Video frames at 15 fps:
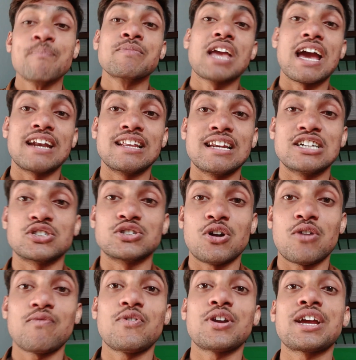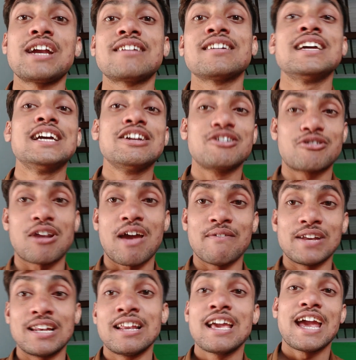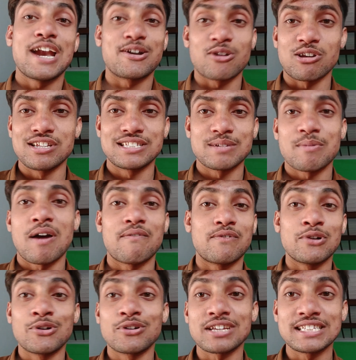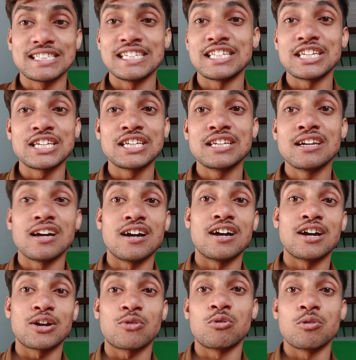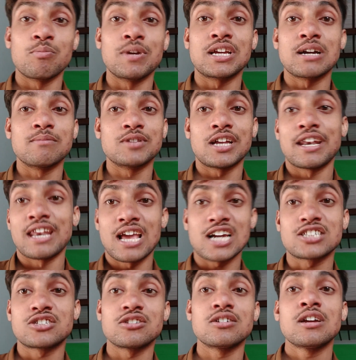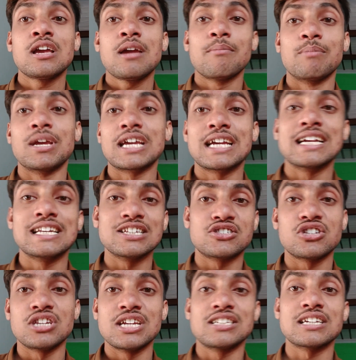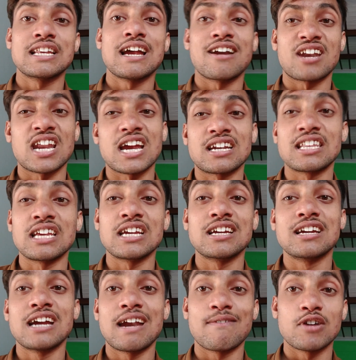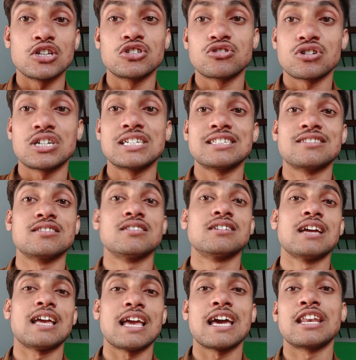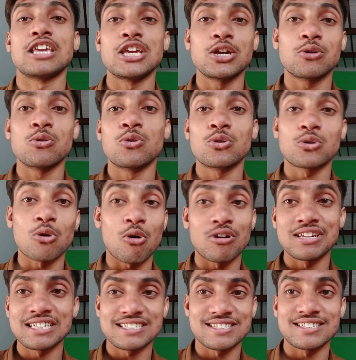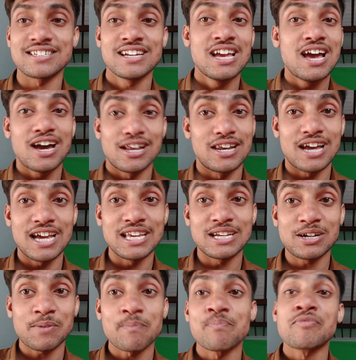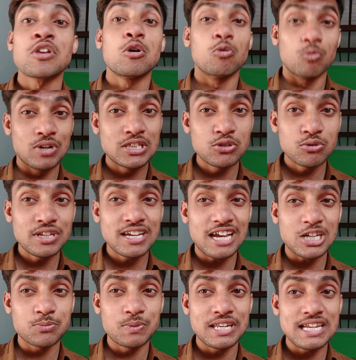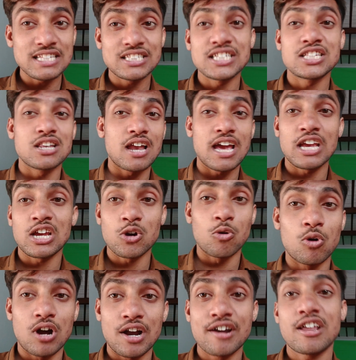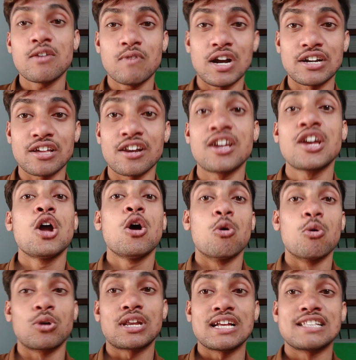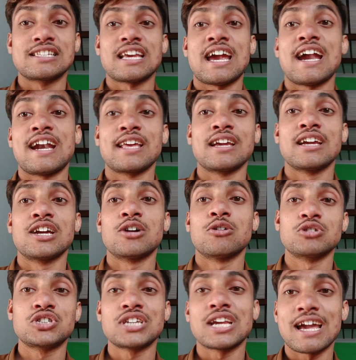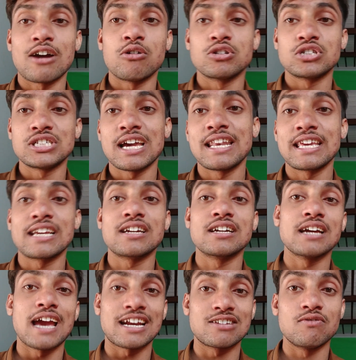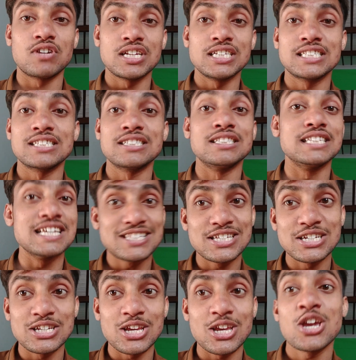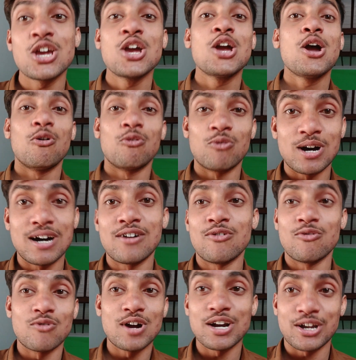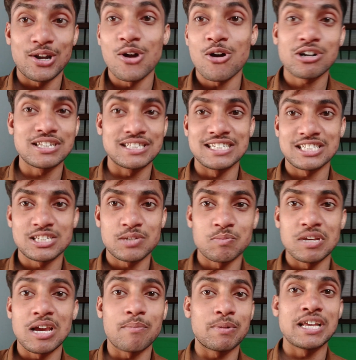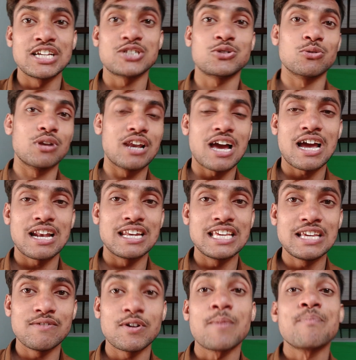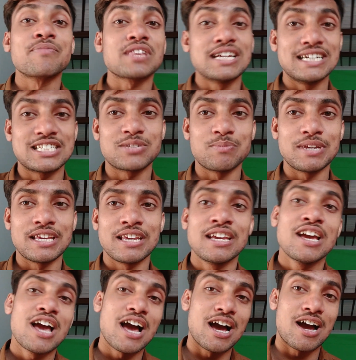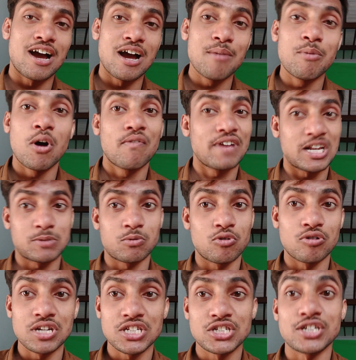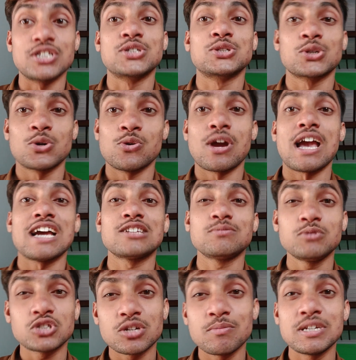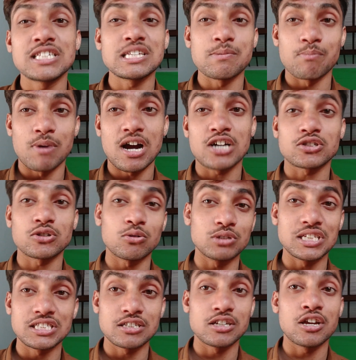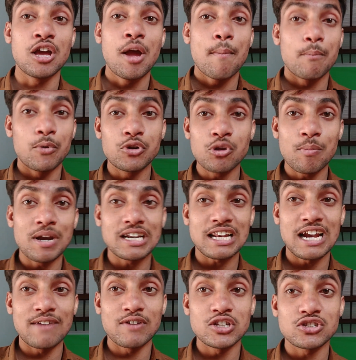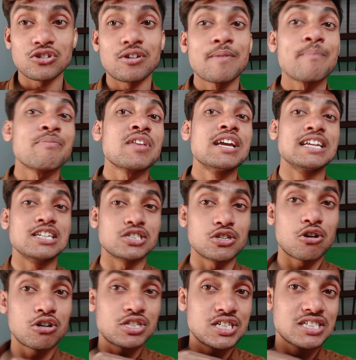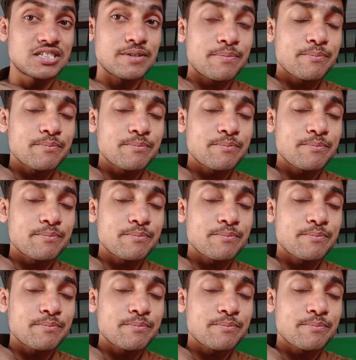And let's not forget travel and tourism. A floating city could become the next big destination, attracting adventurers and eco tourists alike with unique experiences like underwater hotels and oceanic activities. This city want not just be a place to live, it's be a hub of exploration. So as Mr. Beast embarks on this monumental adventure, he is not just